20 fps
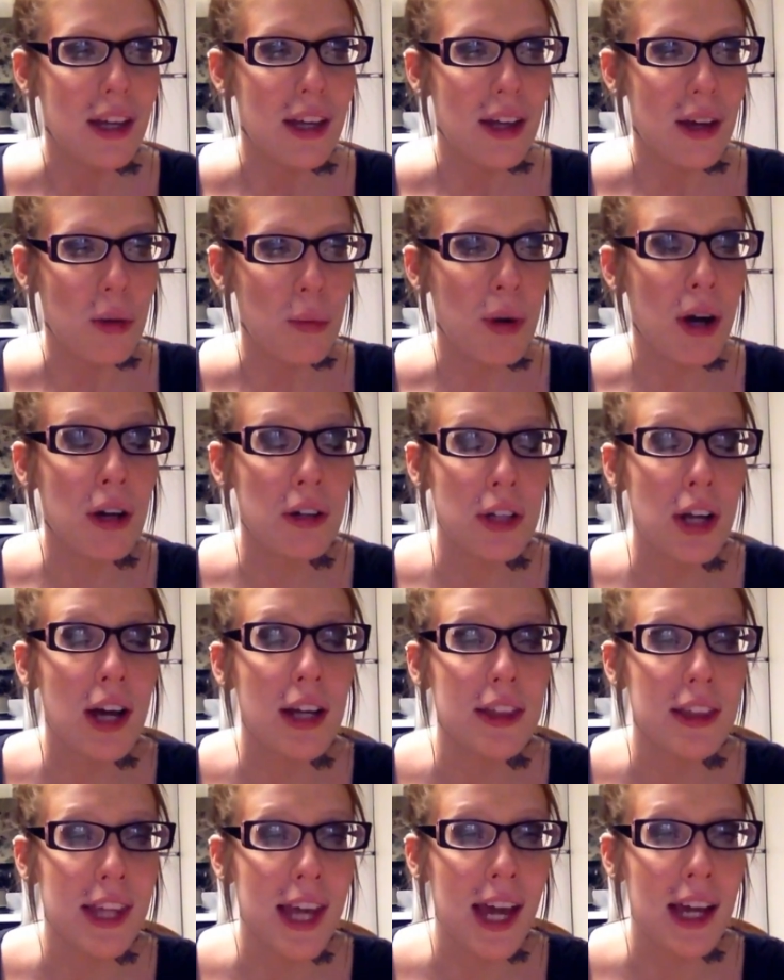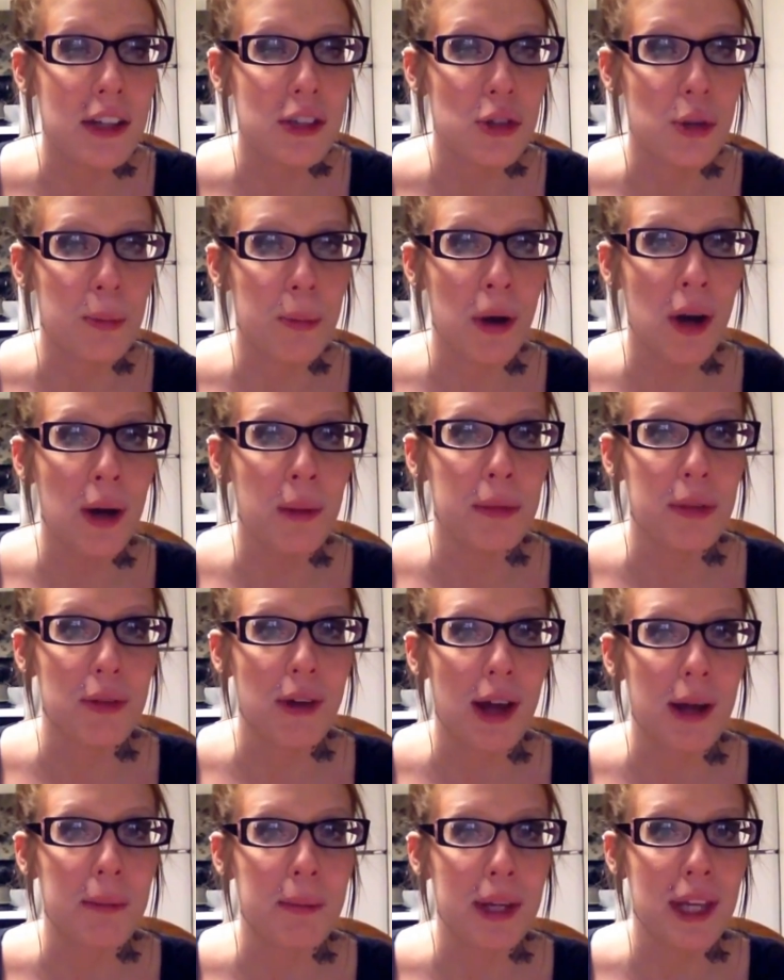Well, not the actual bomb
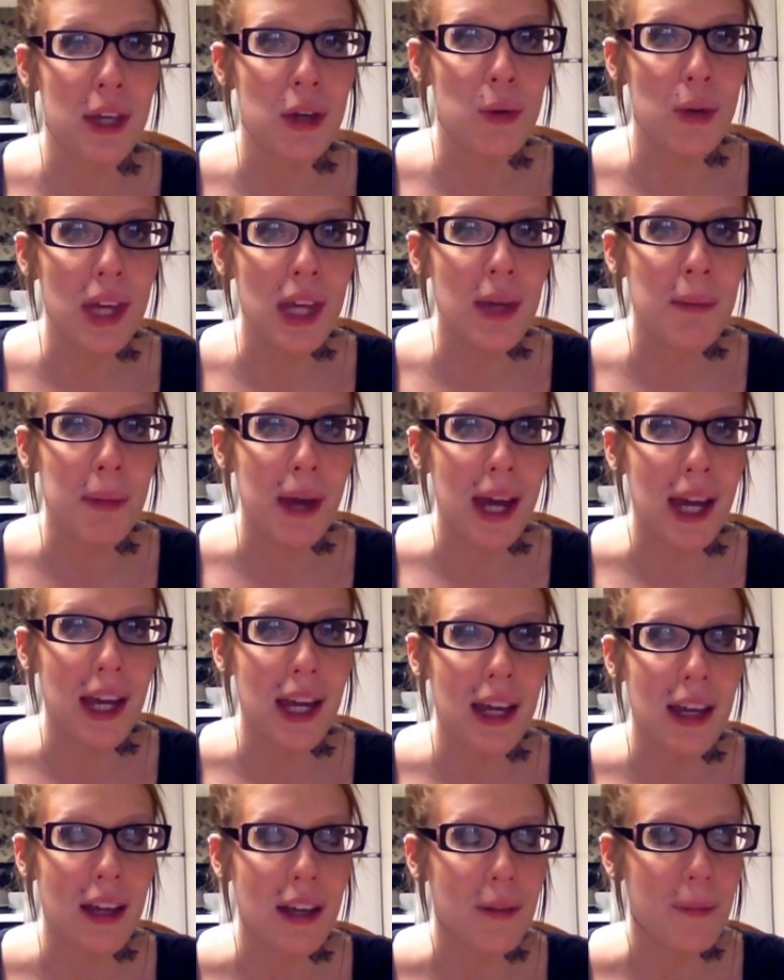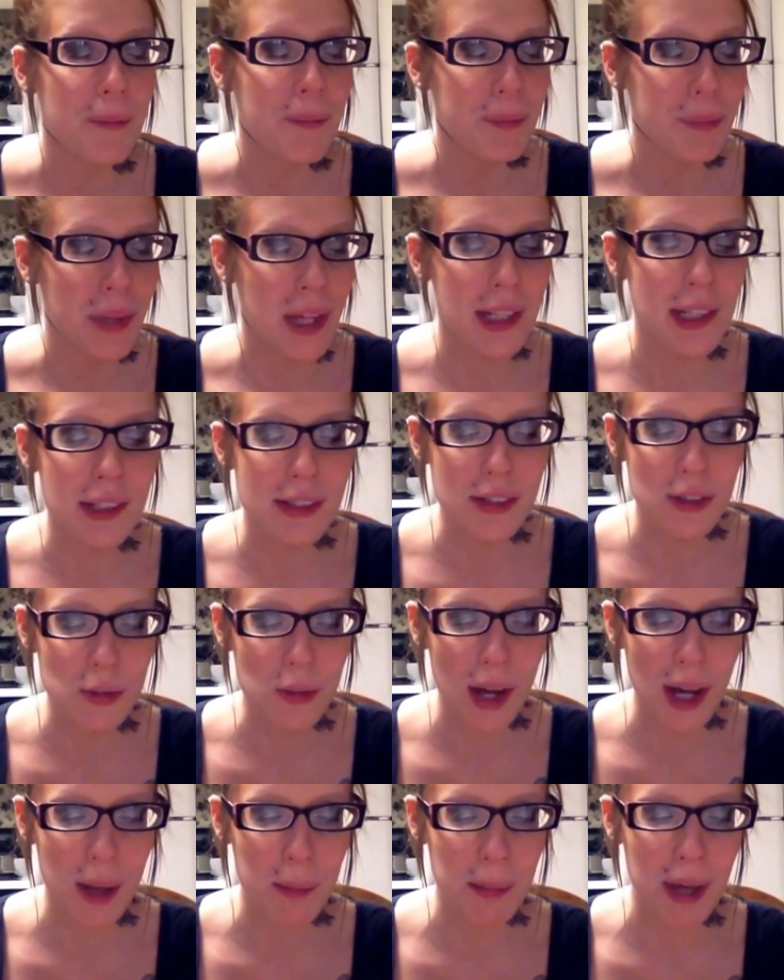threat, but you e-begging. And this is
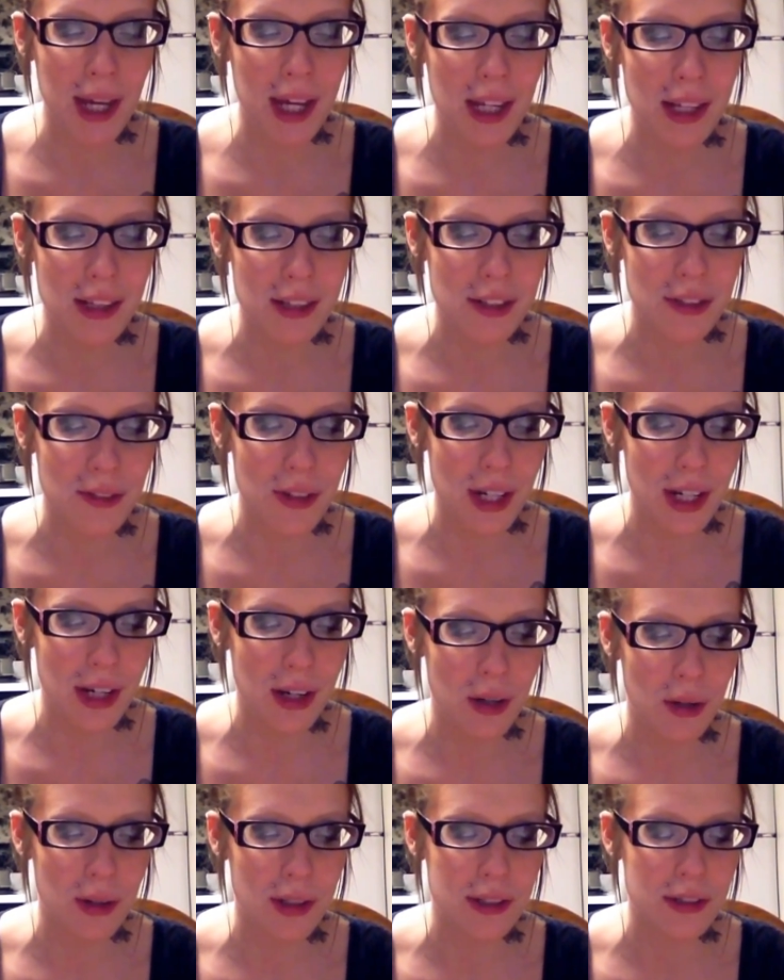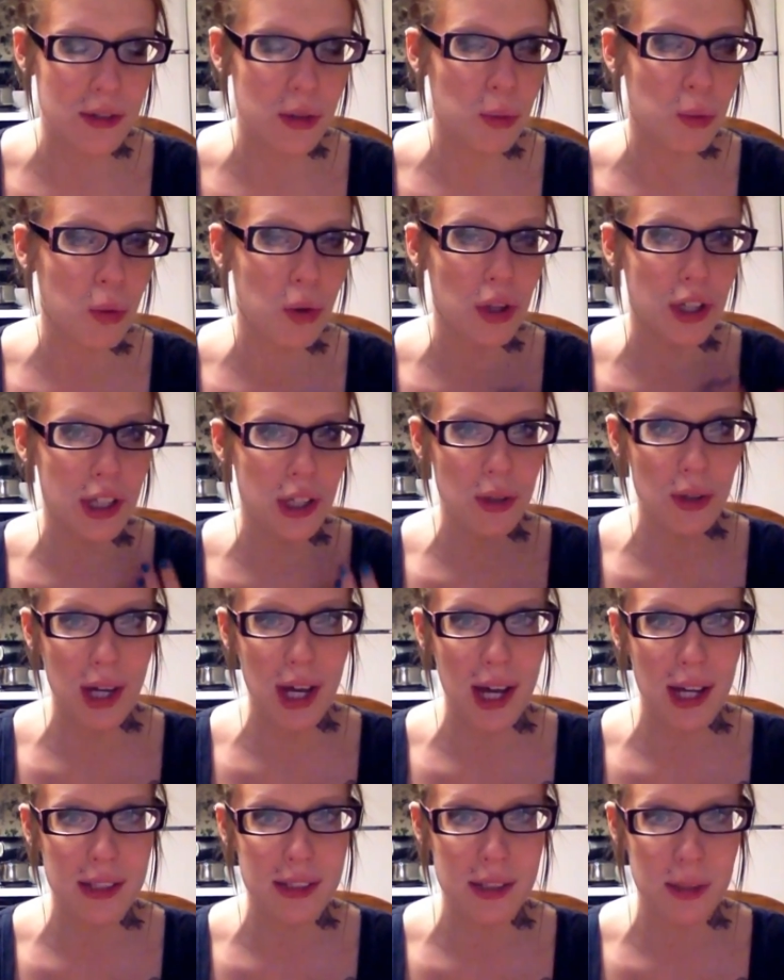why I'm making this video, is to warn you
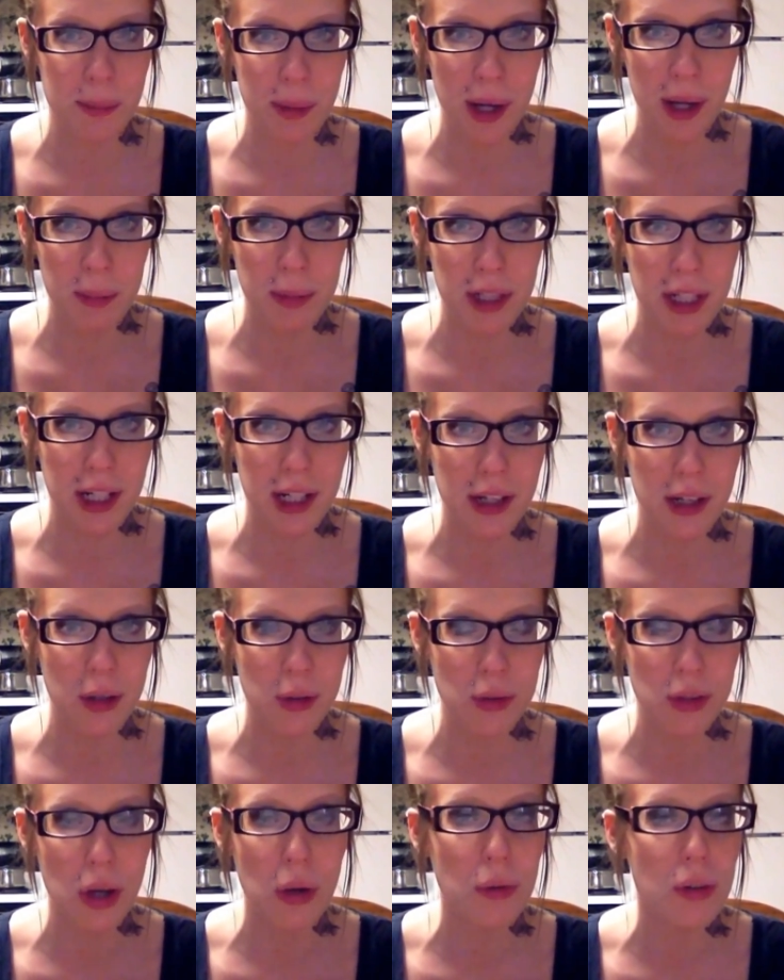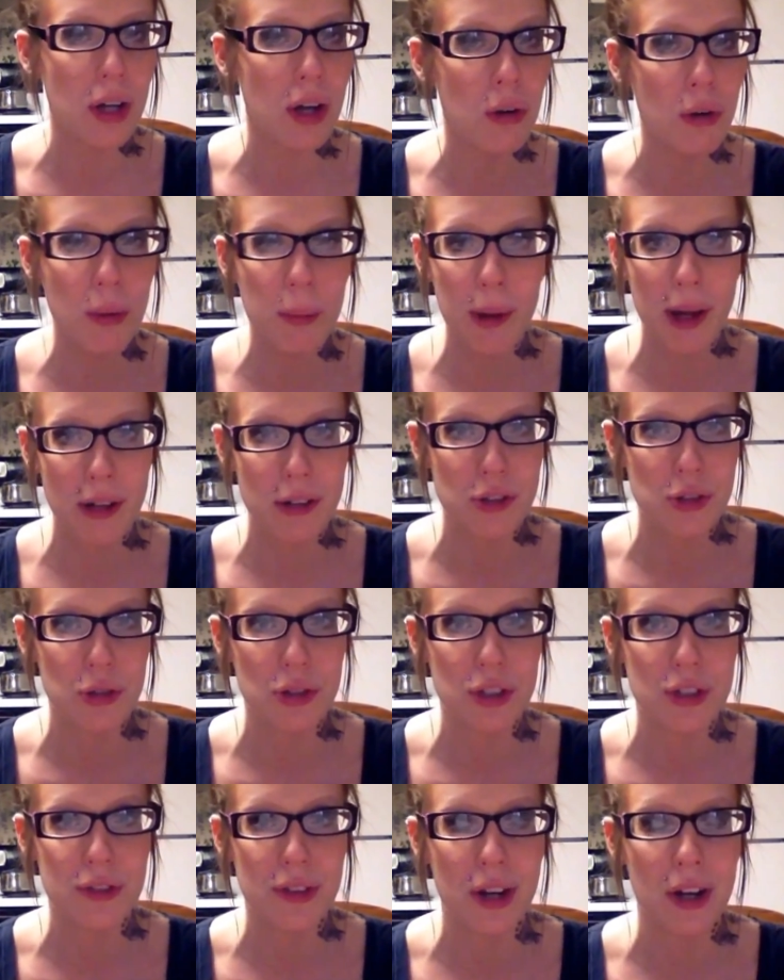guys, the public, who don't know about
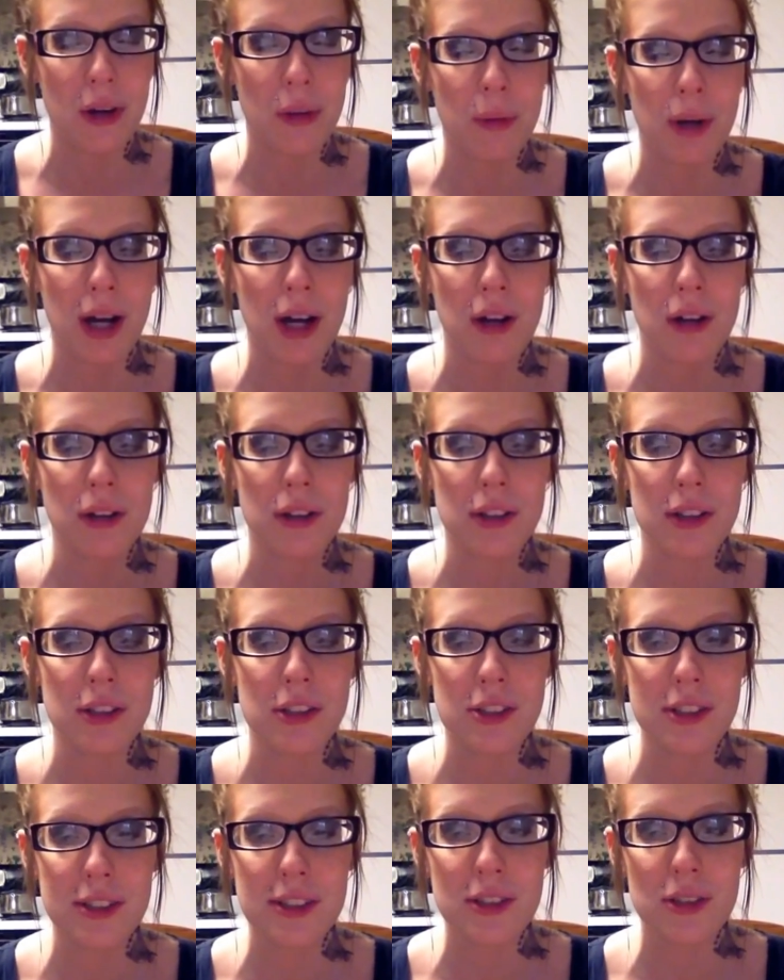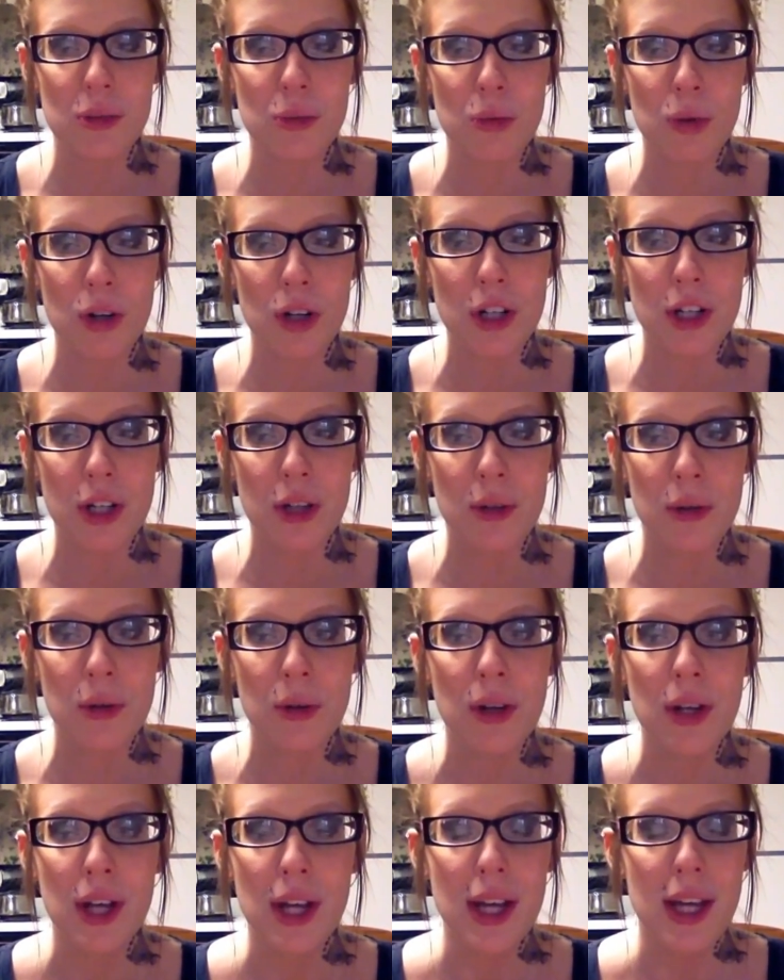George very well, just to warn
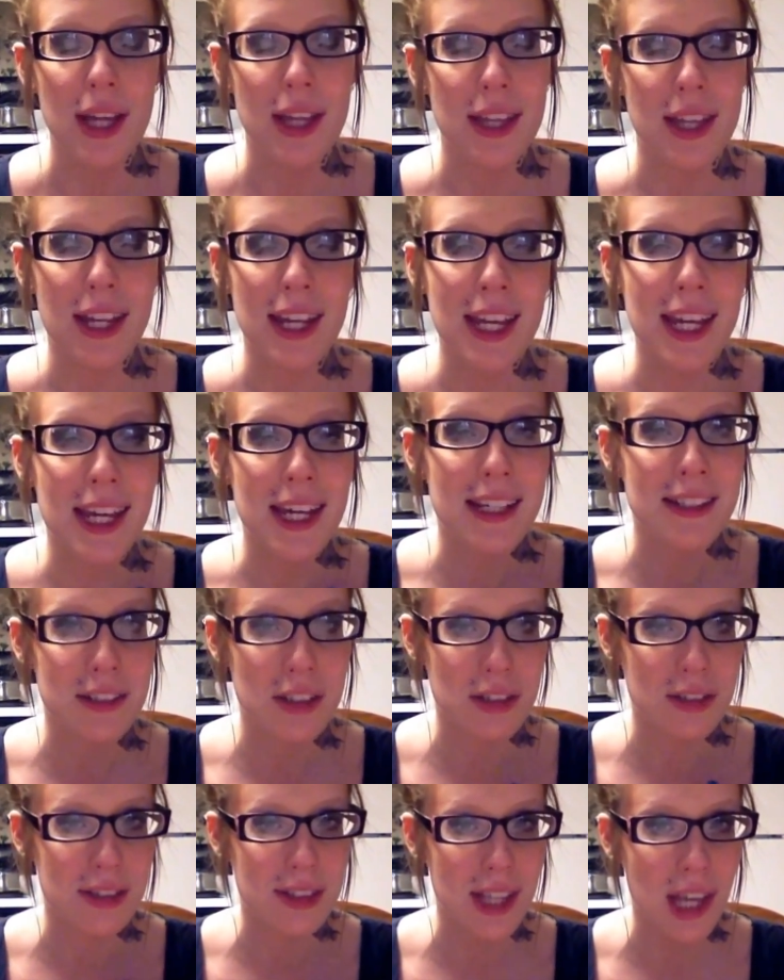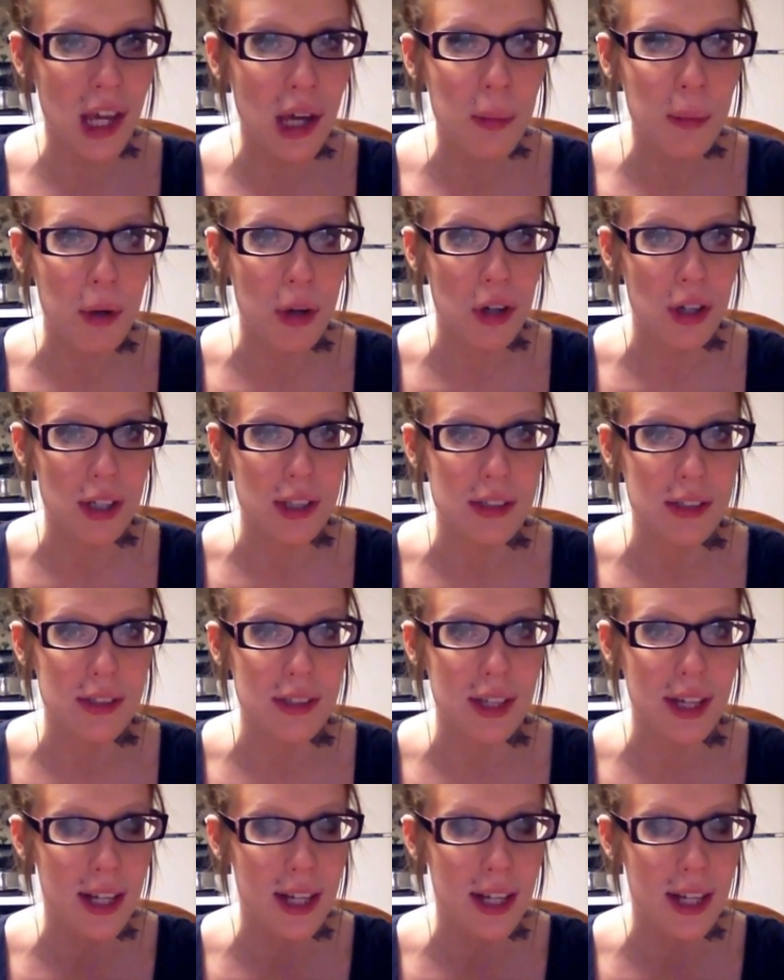you that he is a scam artist.